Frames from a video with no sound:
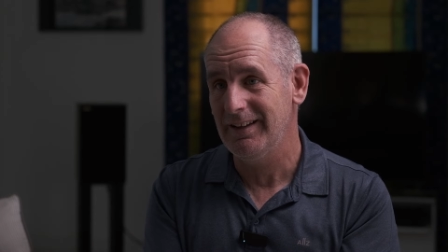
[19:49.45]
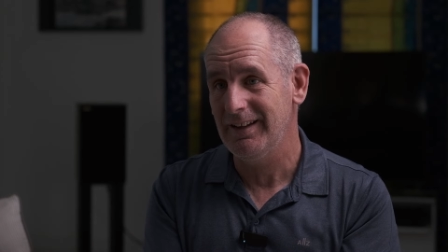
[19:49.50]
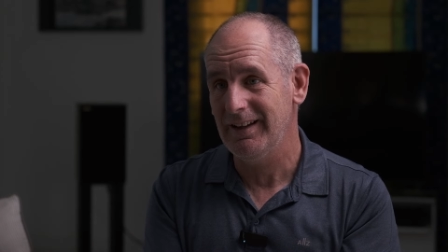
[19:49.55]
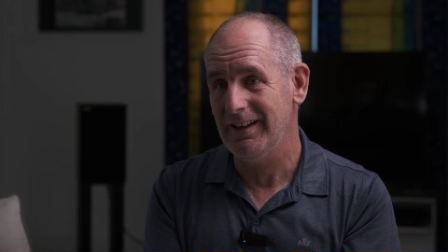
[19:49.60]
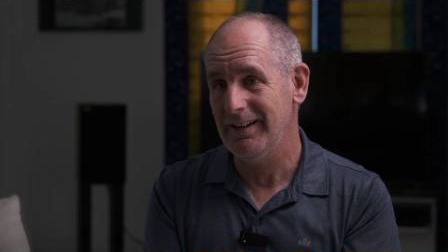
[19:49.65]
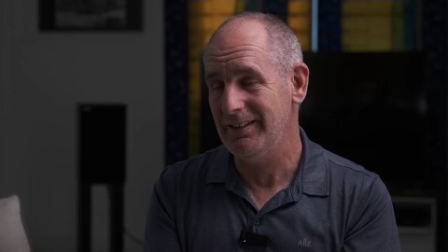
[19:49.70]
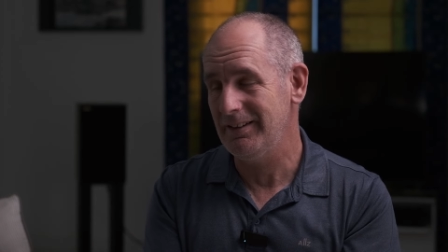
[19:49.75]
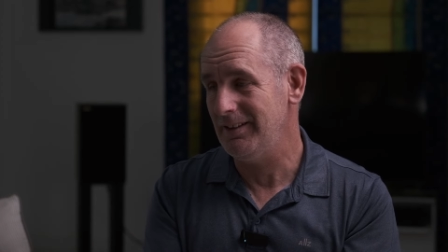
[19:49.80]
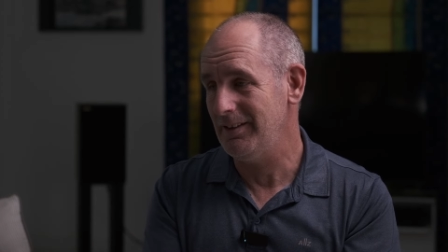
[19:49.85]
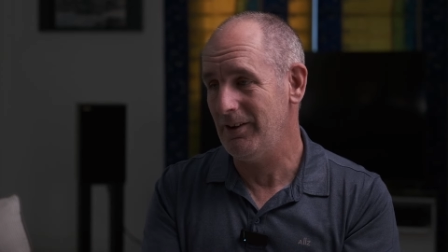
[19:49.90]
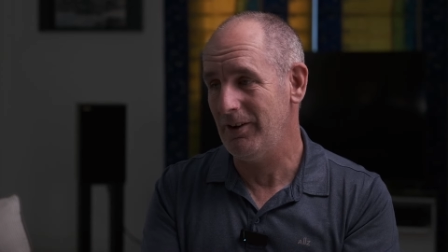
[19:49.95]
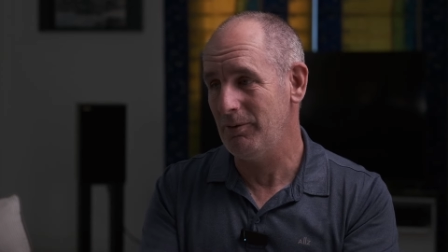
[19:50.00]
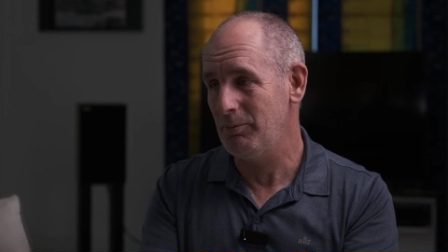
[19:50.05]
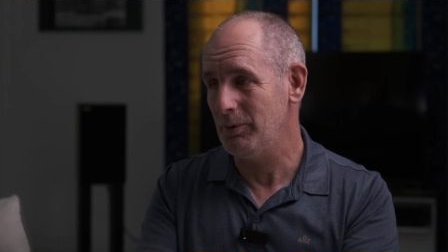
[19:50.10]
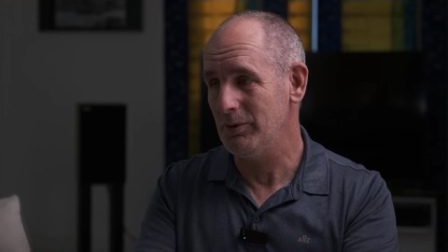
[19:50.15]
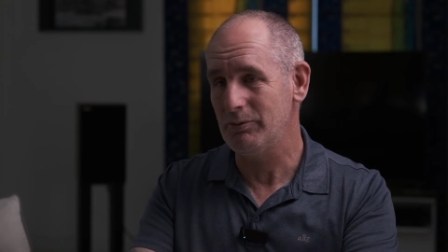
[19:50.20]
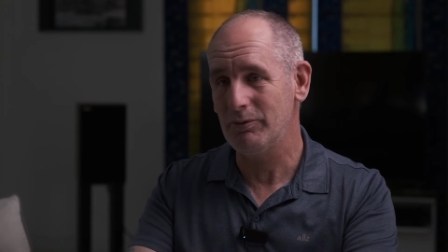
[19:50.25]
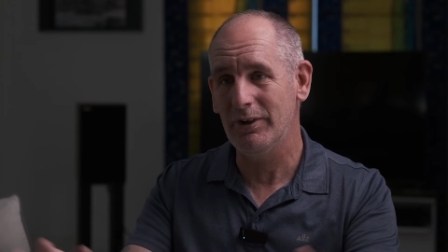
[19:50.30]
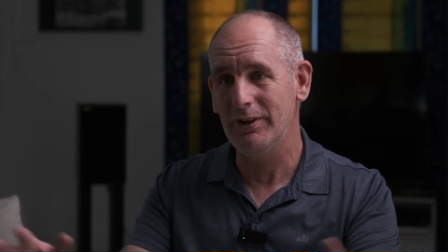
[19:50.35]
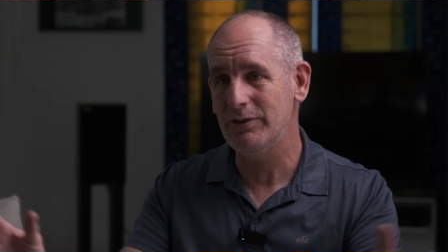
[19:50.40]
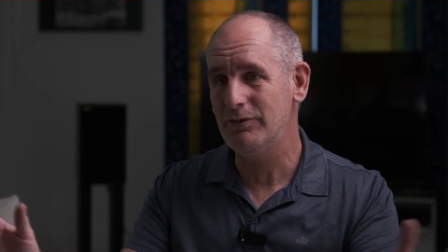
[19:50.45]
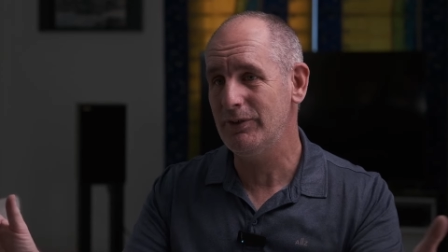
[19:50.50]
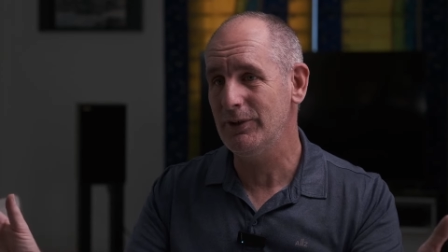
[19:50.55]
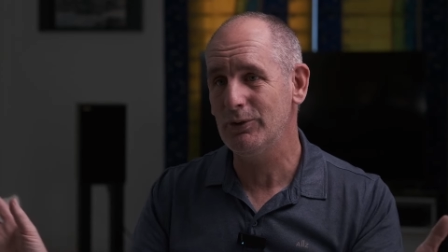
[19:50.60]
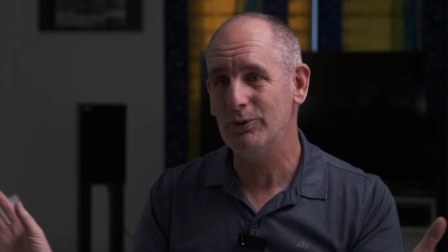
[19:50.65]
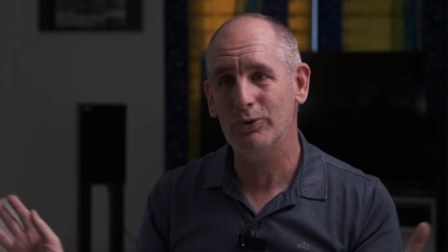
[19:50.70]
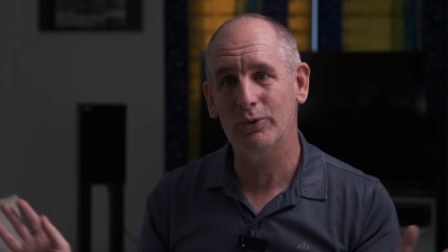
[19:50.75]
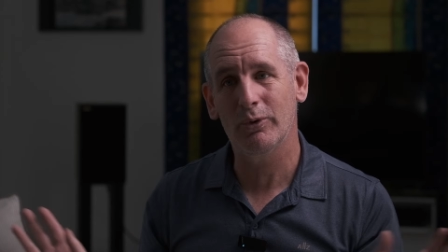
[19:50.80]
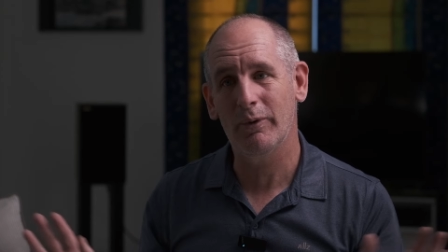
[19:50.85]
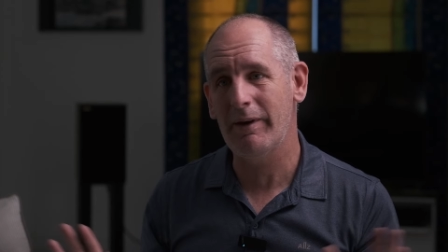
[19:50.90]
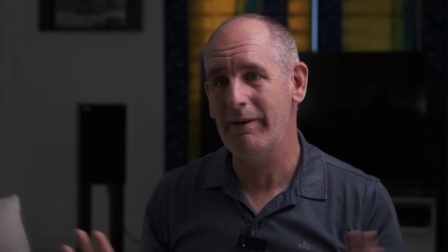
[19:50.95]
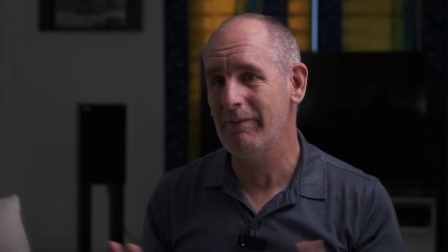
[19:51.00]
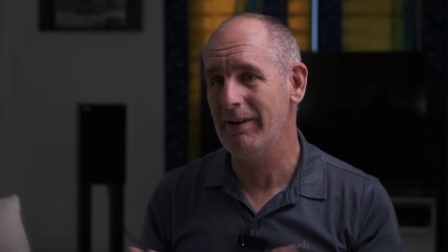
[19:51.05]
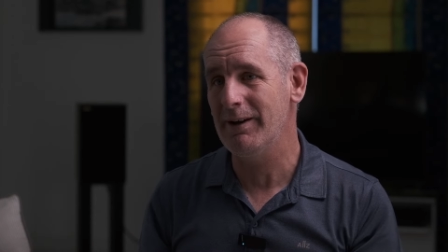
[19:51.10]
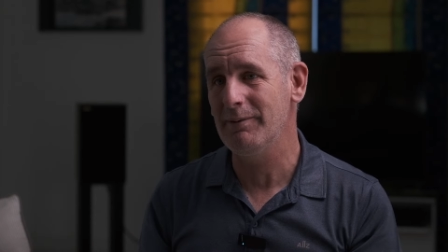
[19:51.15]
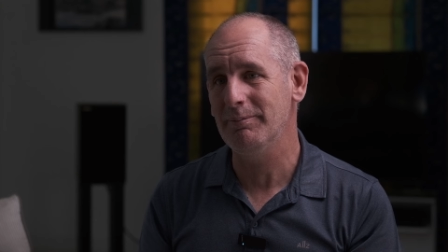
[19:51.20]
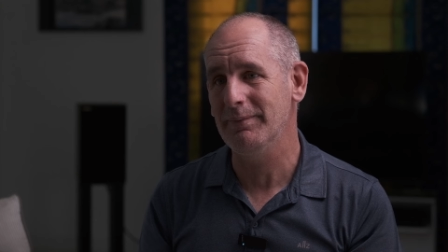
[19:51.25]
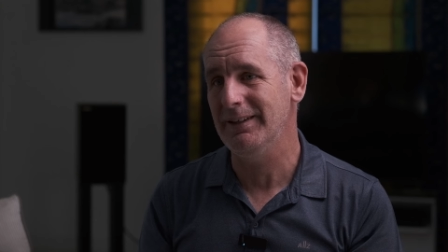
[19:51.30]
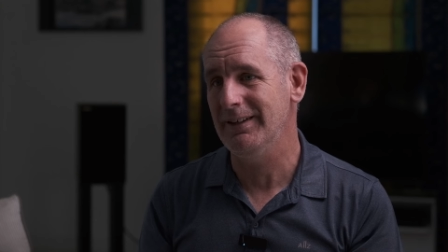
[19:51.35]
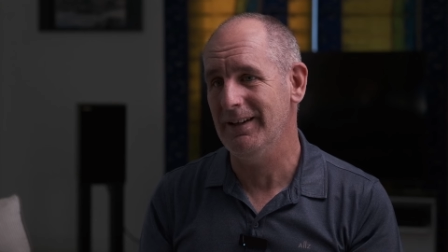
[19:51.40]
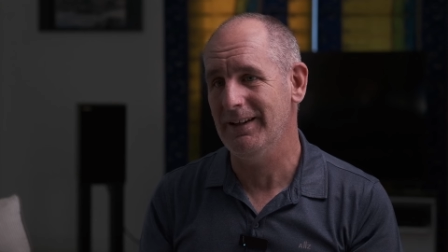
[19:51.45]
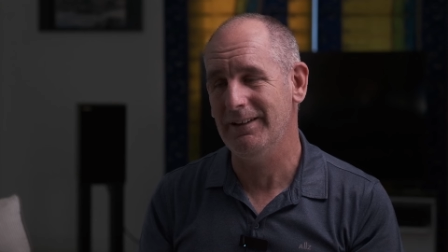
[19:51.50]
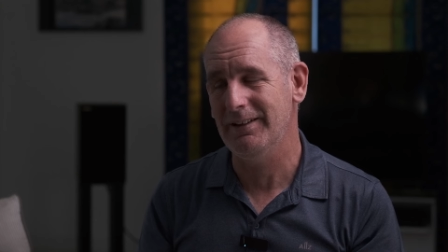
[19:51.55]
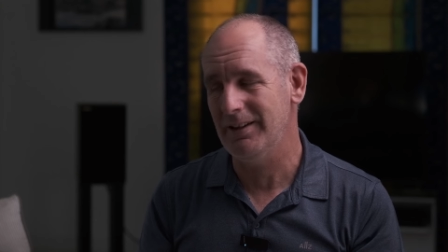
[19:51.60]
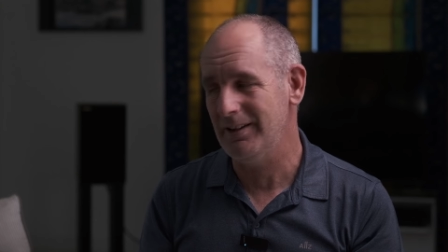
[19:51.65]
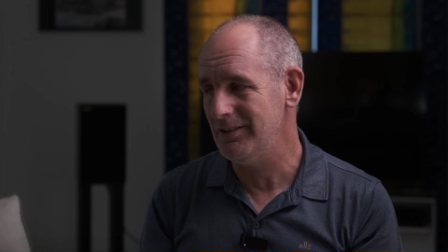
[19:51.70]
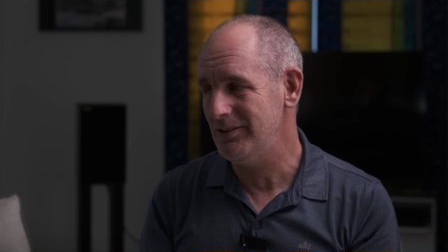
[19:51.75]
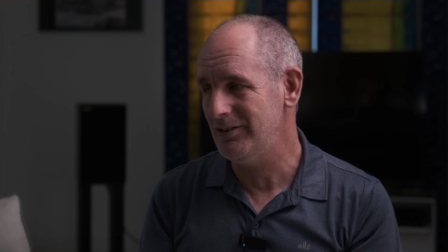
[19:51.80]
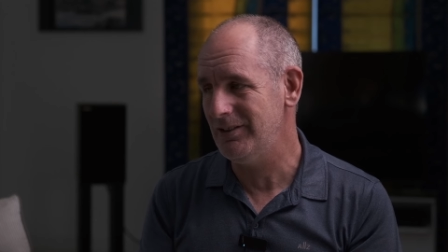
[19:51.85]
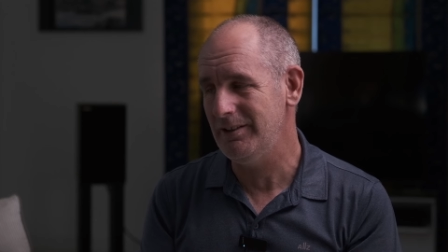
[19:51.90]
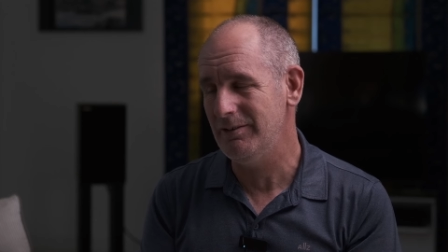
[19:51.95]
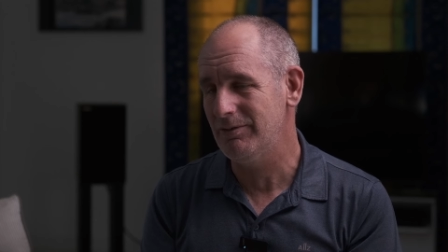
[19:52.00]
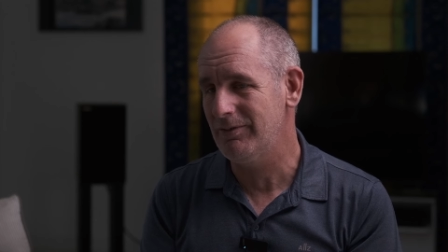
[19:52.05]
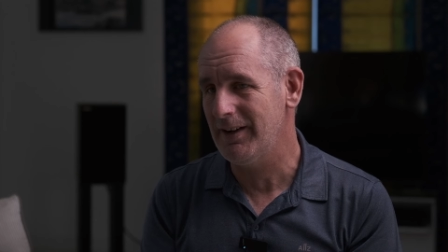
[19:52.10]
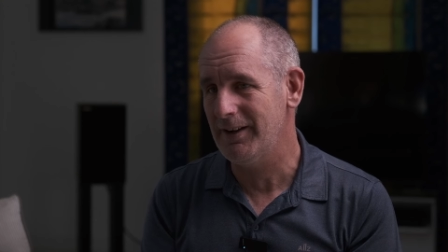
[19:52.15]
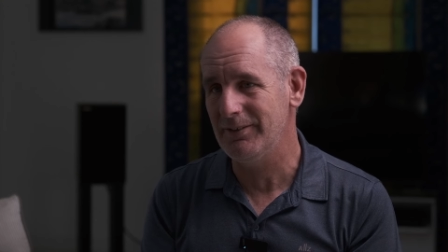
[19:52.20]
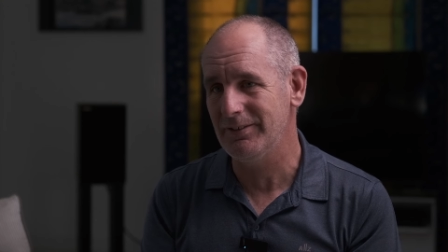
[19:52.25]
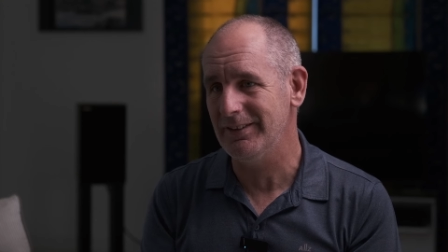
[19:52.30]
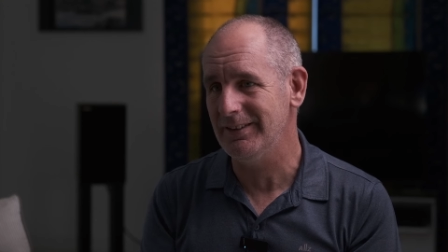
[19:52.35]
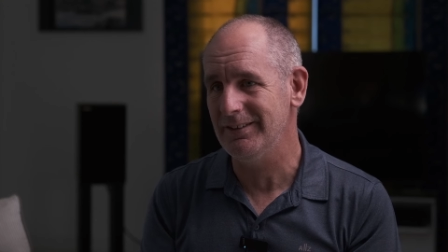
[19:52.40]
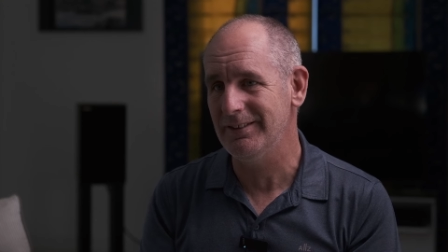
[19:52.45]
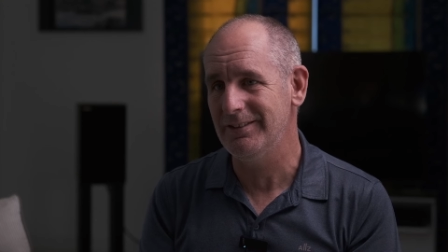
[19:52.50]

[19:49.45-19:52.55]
And I want rice fields all the way around me. And, and she found it.